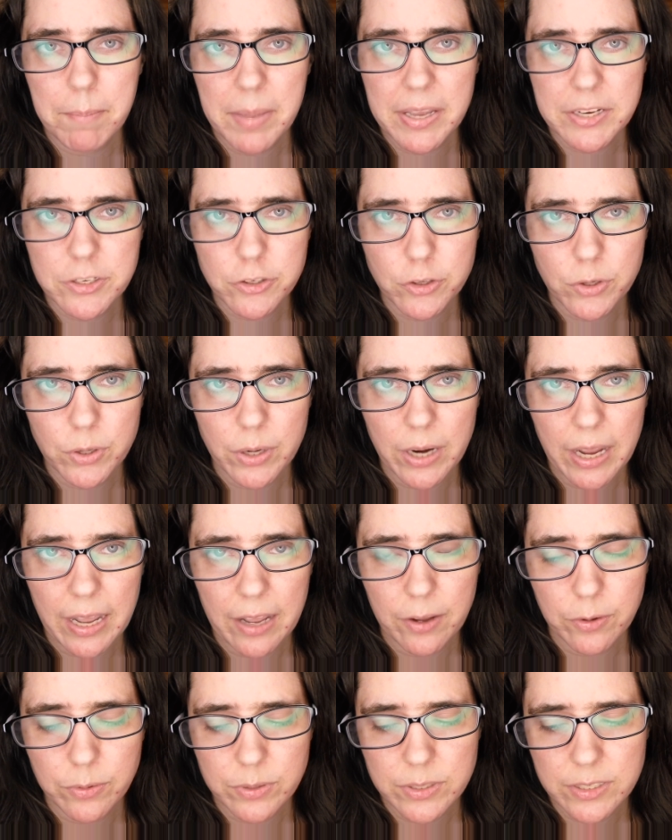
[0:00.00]
Measure
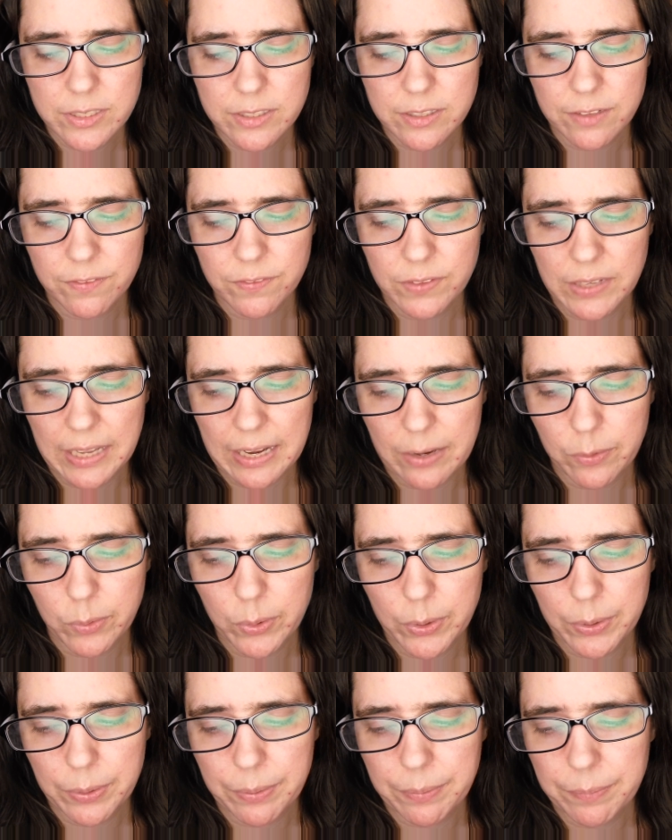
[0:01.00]
out the
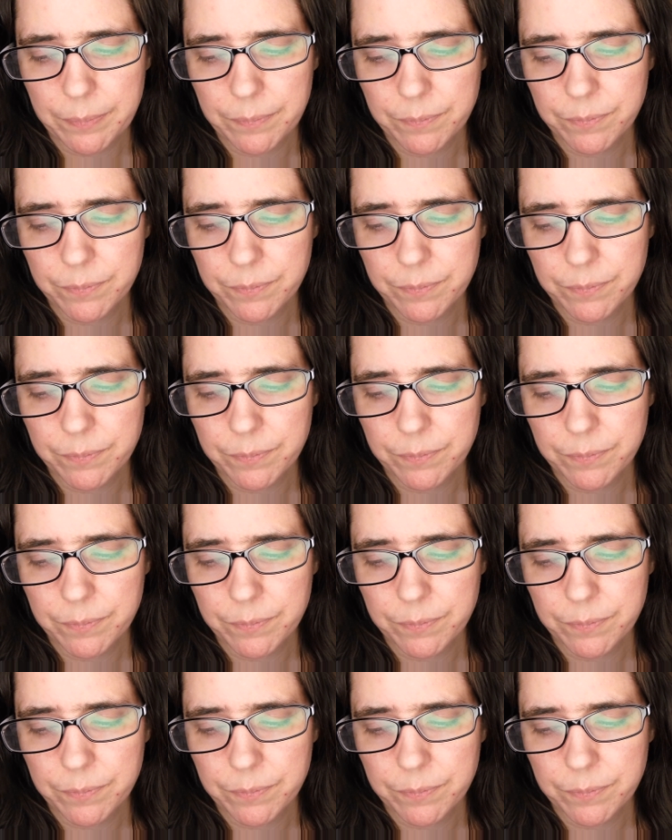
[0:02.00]
flour.